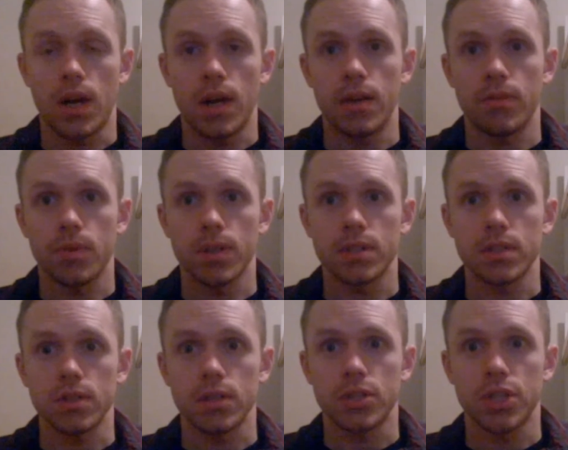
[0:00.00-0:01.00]
I have
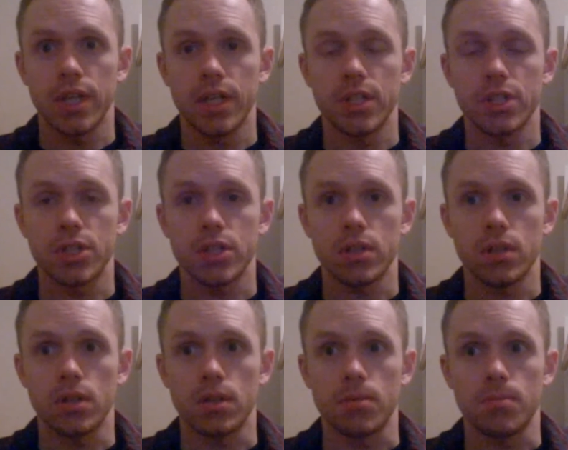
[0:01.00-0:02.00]
recently changed
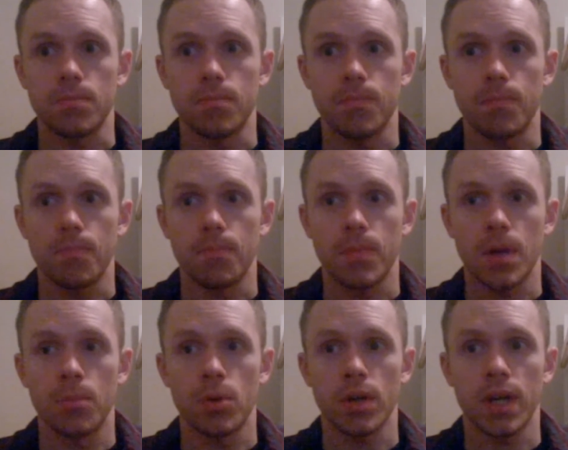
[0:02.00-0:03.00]
my
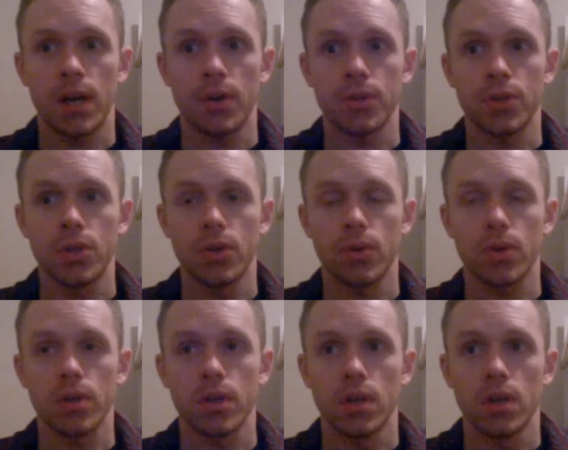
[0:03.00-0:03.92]
book, How I Cured